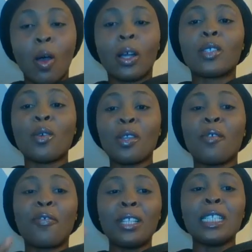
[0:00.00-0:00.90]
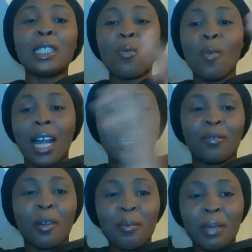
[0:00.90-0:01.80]
Okay, so you finish one
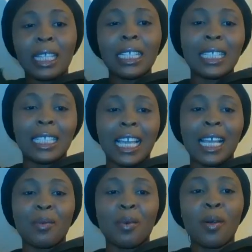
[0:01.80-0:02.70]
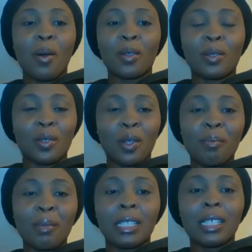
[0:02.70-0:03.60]
from the beginning to the end, one course you
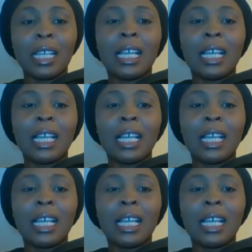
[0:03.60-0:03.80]
submit.